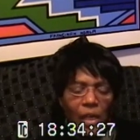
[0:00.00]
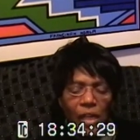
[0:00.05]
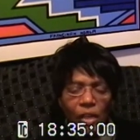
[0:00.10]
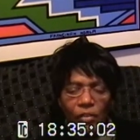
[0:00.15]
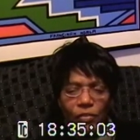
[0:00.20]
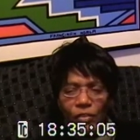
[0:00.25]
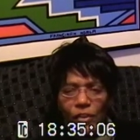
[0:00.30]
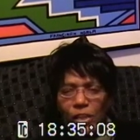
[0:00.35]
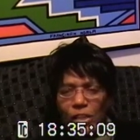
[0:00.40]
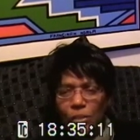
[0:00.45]

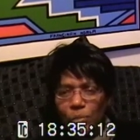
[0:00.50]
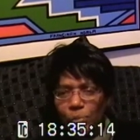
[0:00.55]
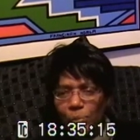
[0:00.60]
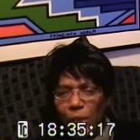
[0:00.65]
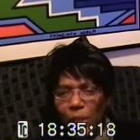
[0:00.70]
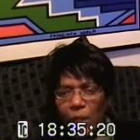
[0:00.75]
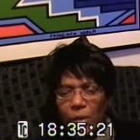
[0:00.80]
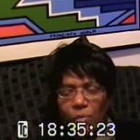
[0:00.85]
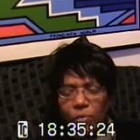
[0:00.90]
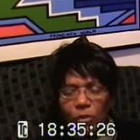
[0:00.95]
if he's
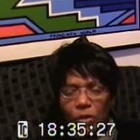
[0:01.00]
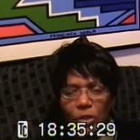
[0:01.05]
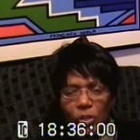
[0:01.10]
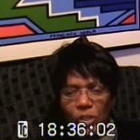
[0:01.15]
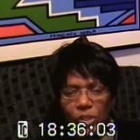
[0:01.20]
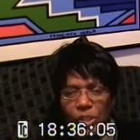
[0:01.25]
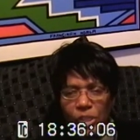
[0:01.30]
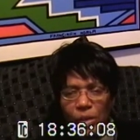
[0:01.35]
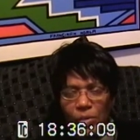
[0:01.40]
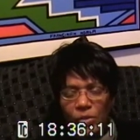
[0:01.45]
paying
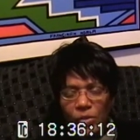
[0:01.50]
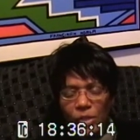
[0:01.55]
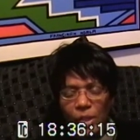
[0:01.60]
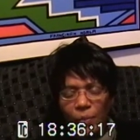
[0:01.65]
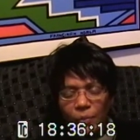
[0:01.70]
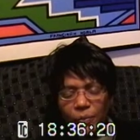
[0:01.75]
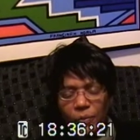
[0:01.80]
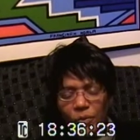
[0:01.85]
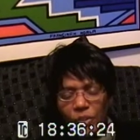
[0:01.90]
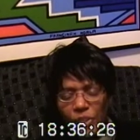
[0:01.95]
Bronx
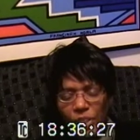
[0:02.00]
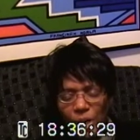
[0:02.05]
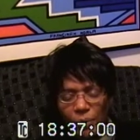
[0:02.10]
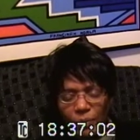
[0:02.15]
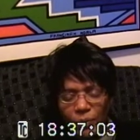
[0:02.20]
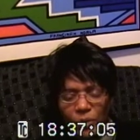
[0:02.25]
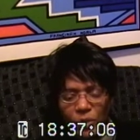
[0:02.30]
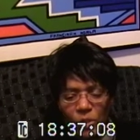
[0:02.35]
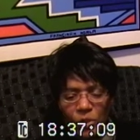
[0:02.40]
Shepherd